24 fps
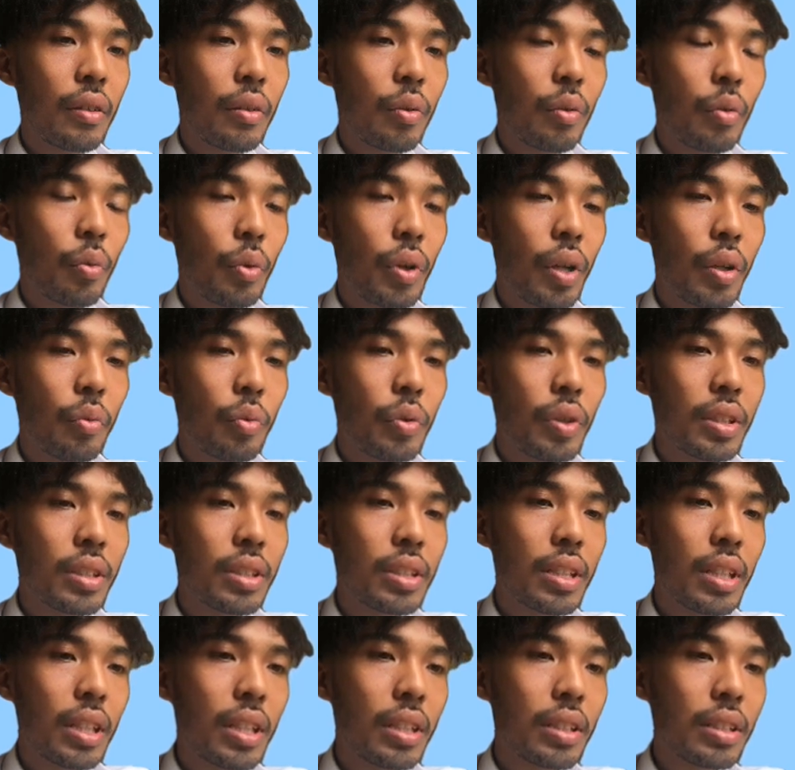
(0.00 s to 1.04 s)
when we
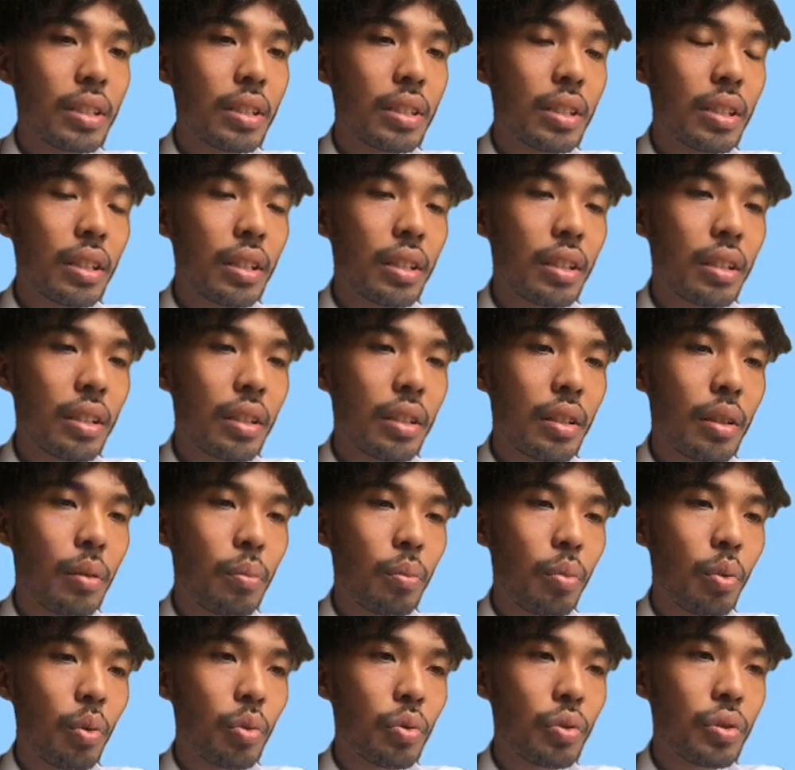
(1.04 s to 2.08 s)
change the
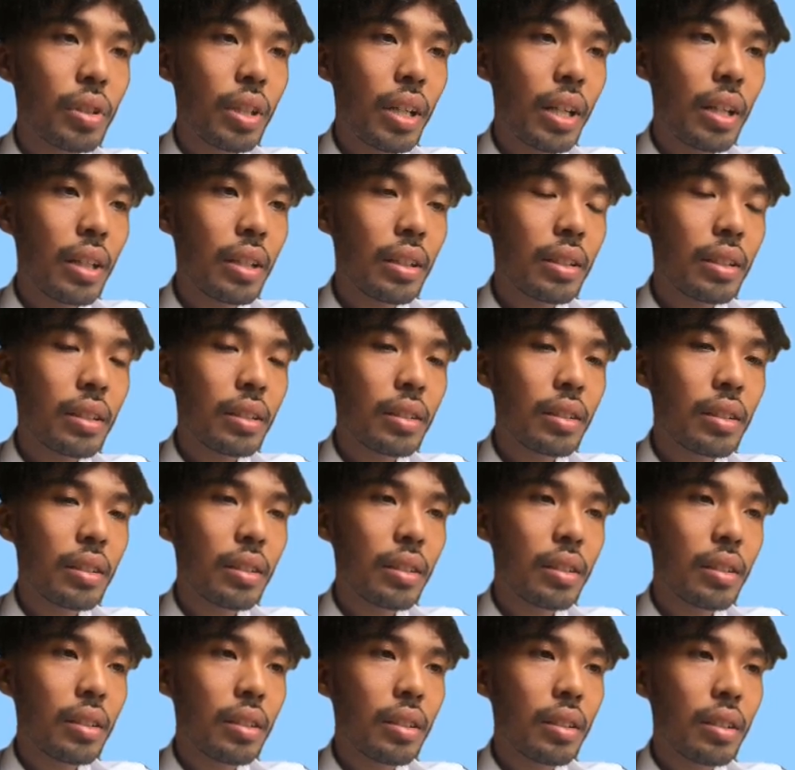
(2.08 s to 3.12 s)
pole side,
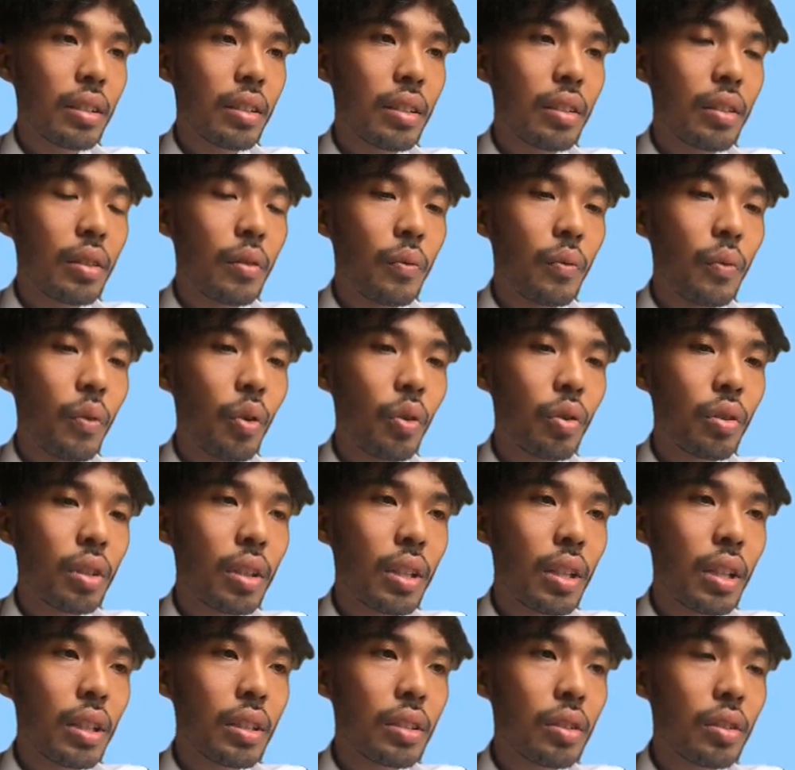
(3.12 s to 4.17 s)
the
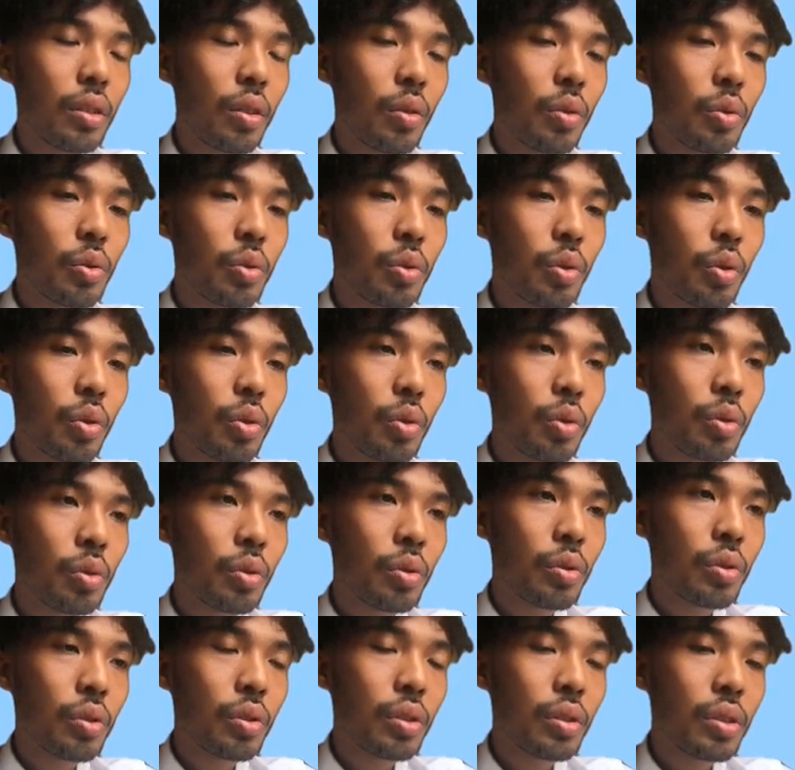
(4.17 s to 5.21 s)
voltage also
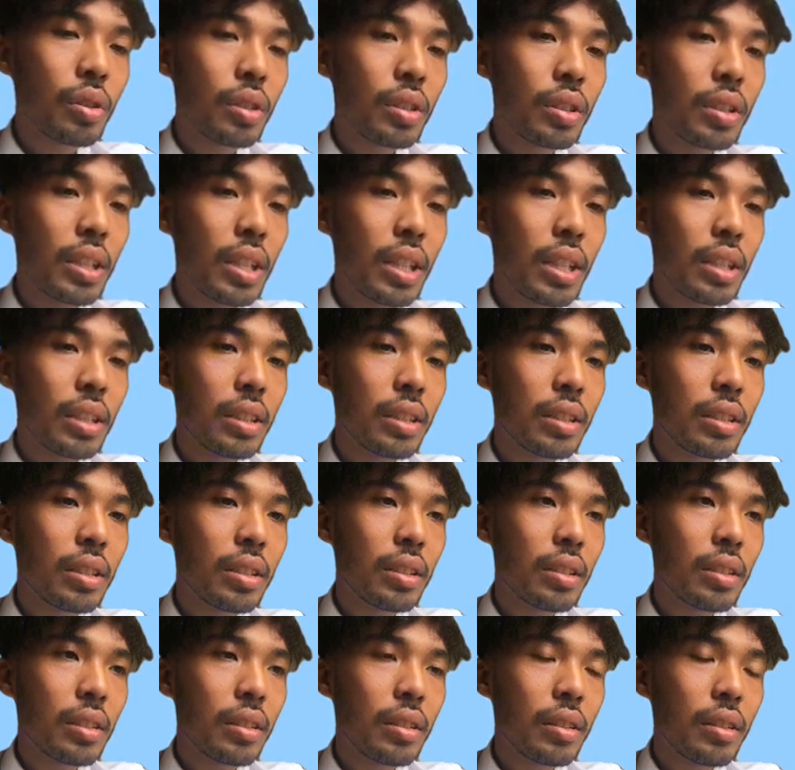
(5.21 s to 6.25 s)
change.
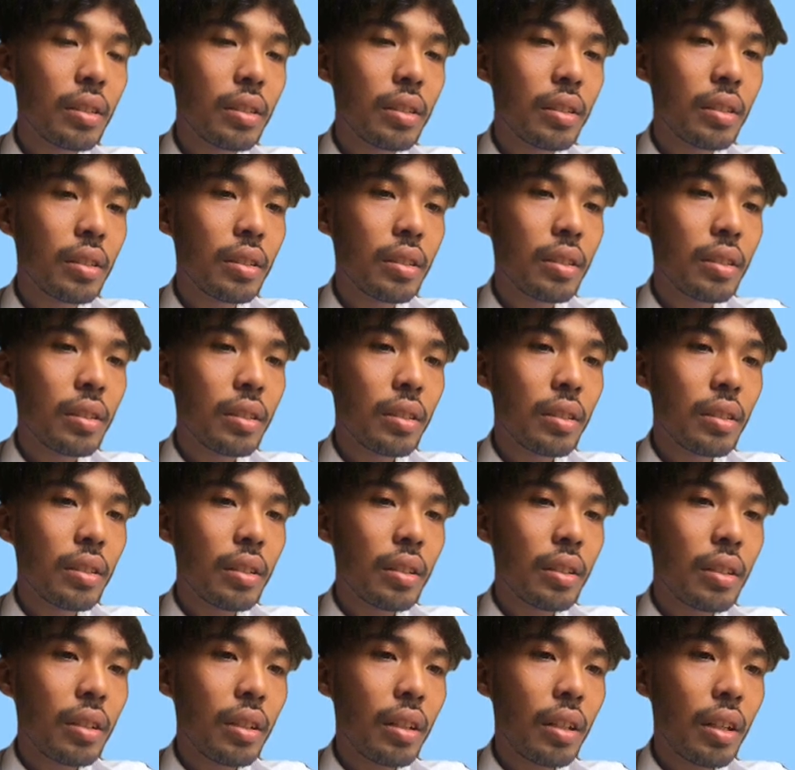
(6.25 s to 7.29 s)

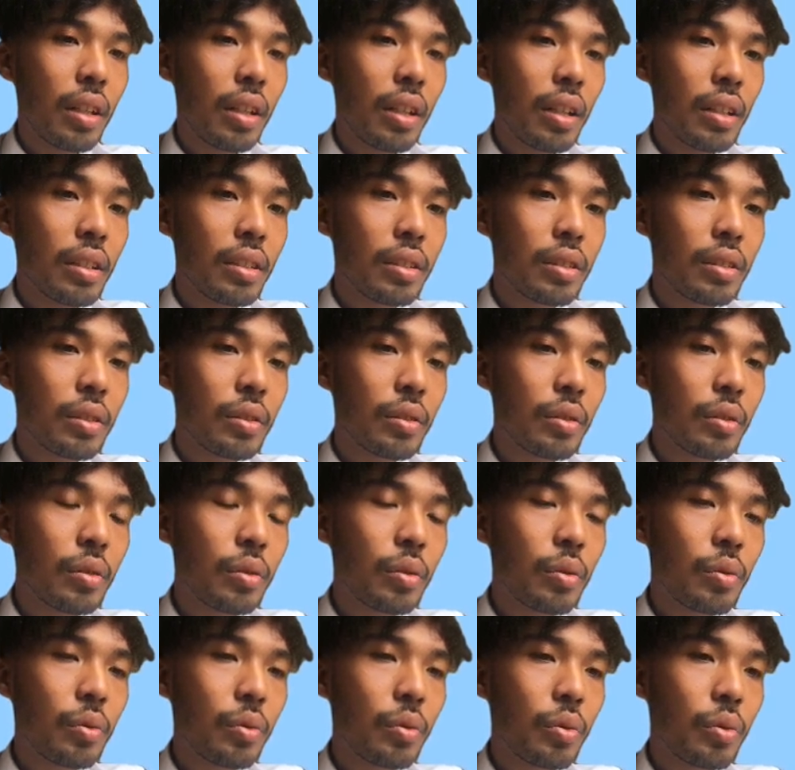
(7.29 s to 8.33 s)
As
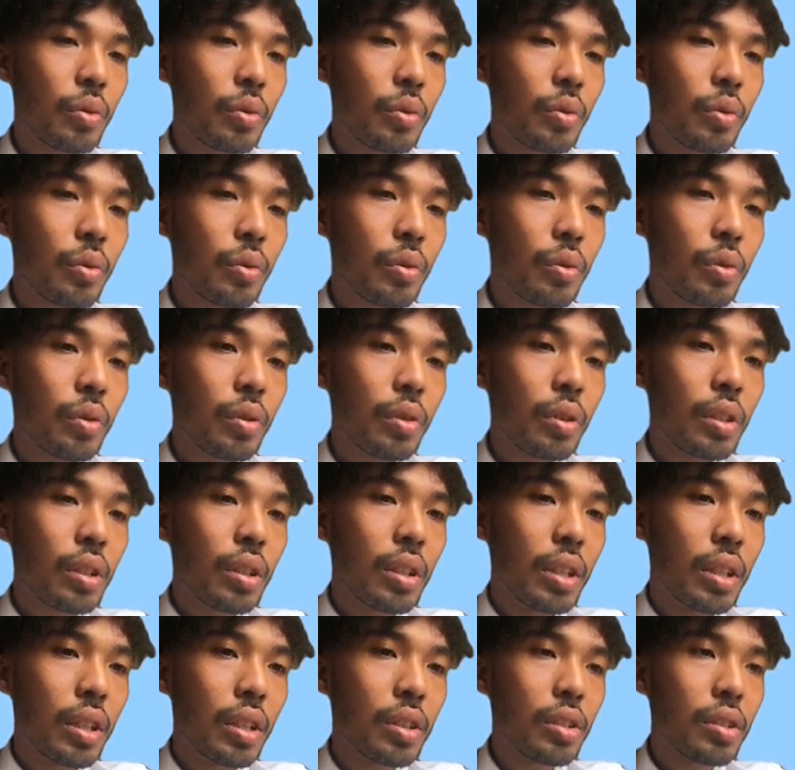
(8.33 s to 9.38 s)

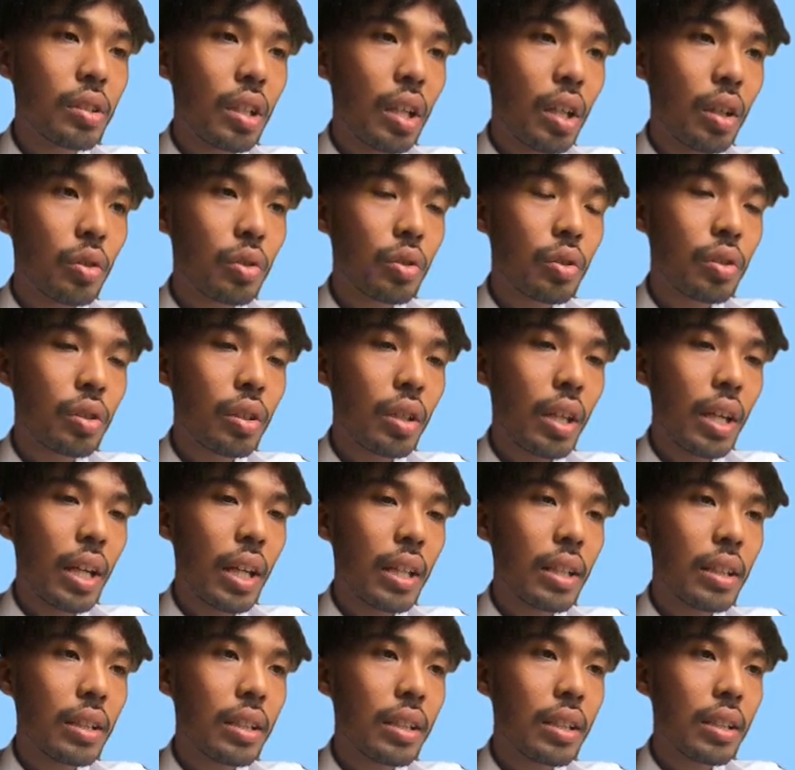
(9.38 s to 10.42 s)
the souths
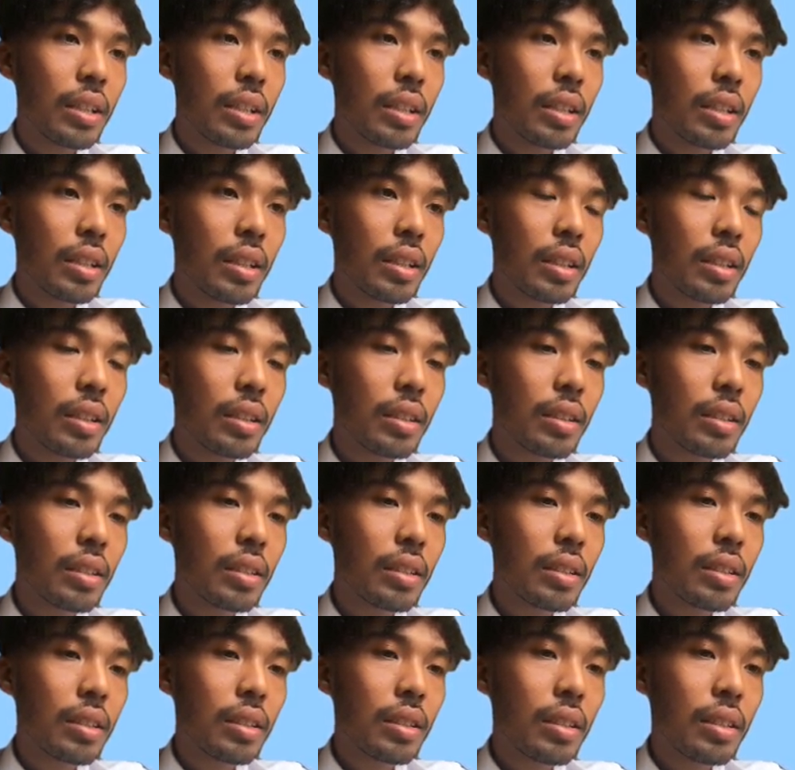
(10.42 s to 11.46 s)
enter
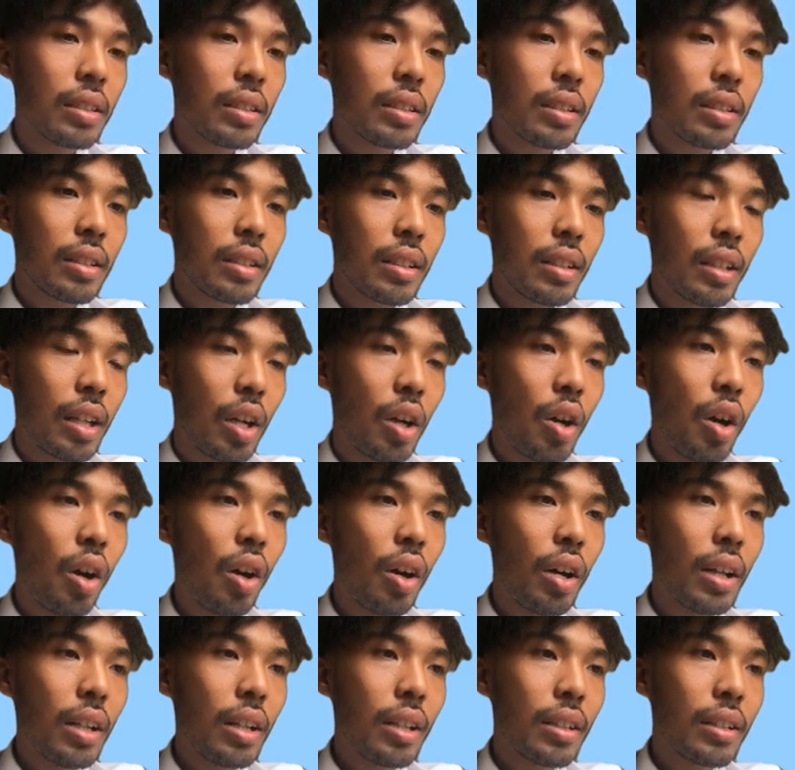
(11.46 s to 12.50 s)
the
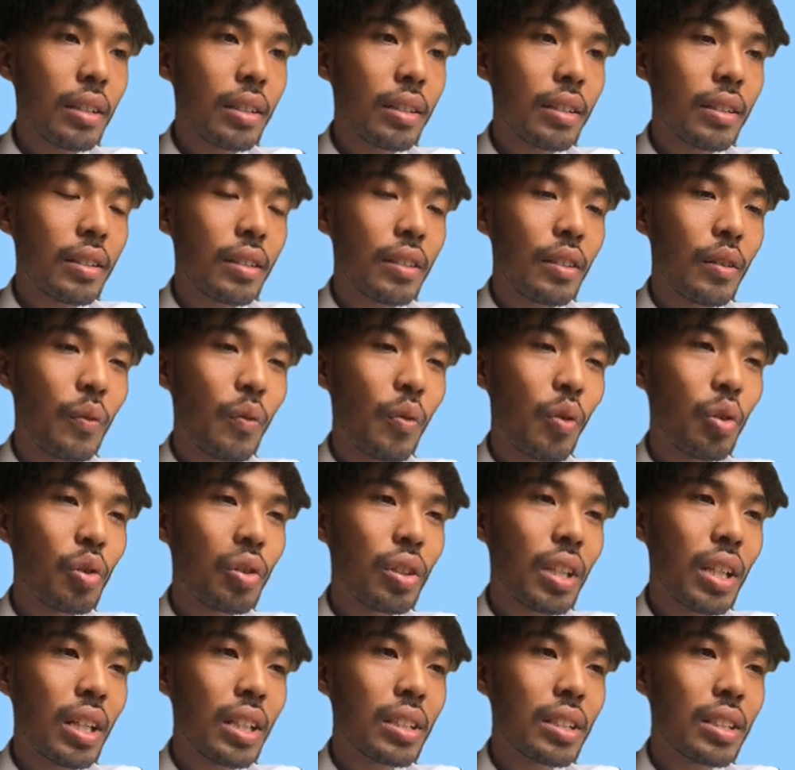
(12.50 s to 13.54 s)
coil, the
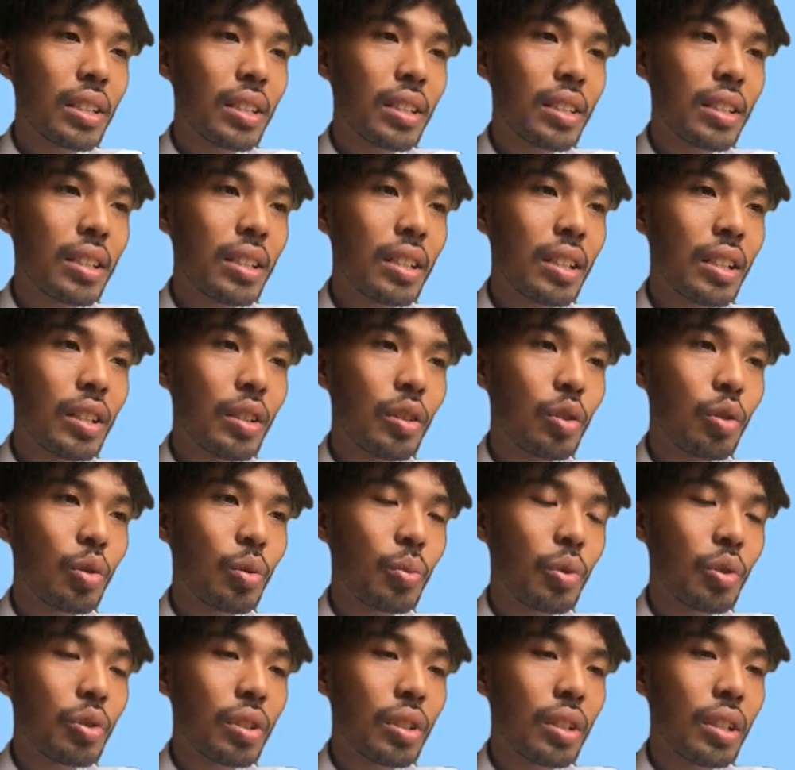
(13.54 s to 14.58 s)
voltage turn to
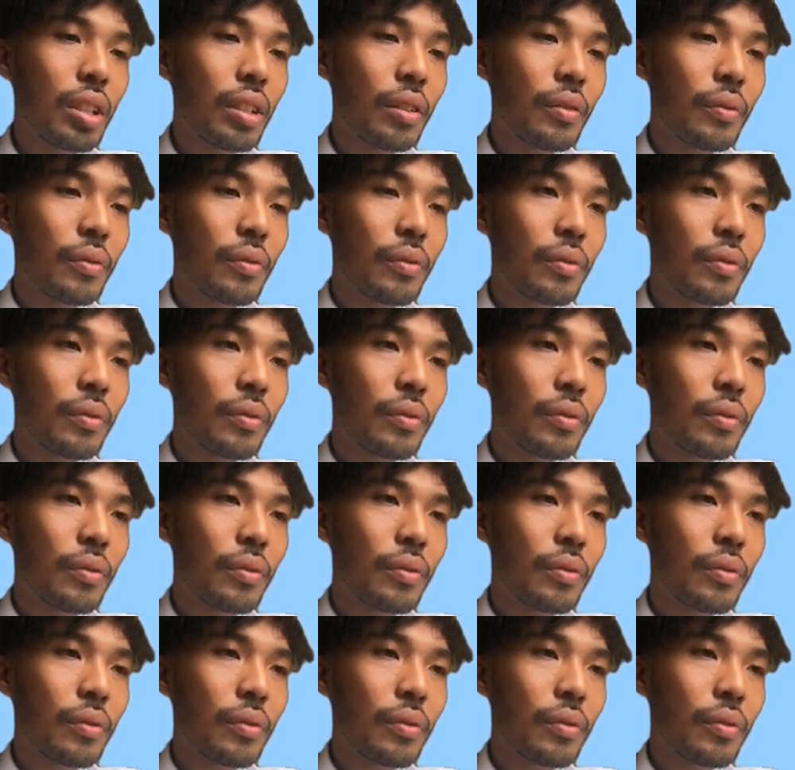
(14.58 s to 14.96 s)
positive,